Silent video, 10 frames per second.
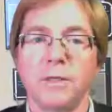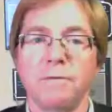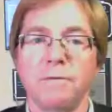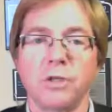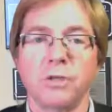
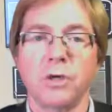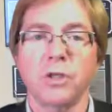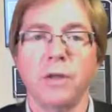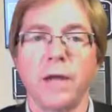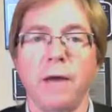of
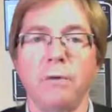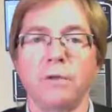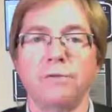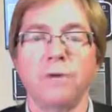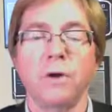instructional
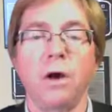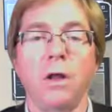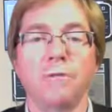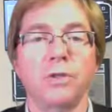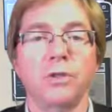hours for all
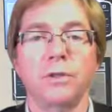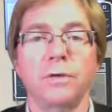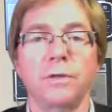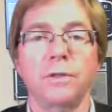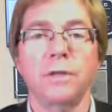of your students.